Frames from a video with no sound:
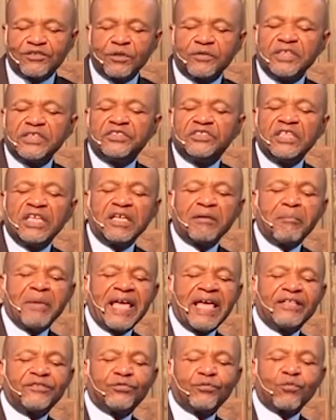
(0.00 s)
So this young
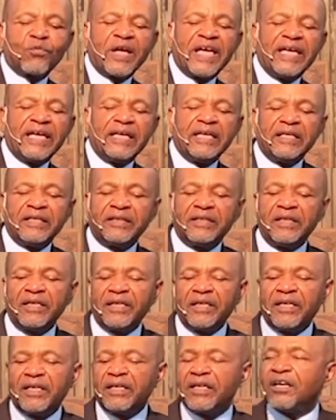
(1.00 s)
man's reign
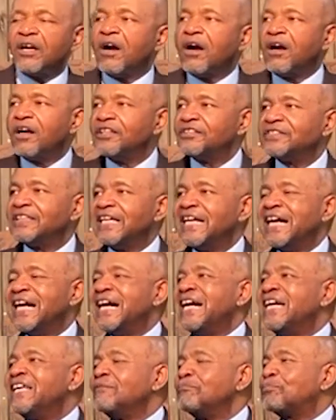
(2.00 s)
caused
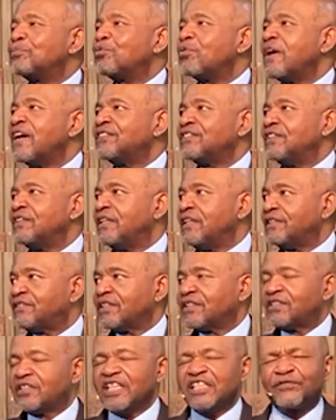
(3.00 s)
unprecedented
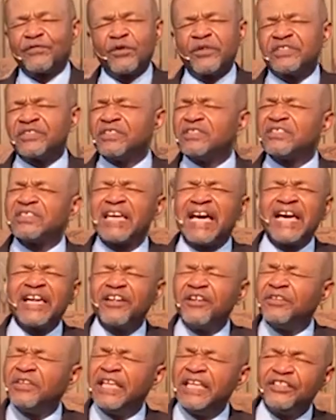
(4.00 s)
success for his
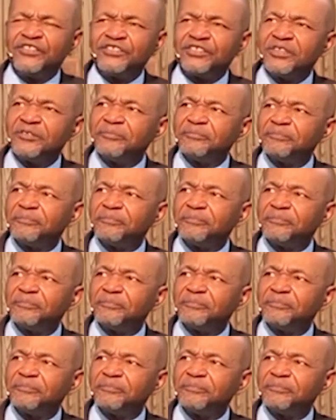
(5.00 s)
entire nation.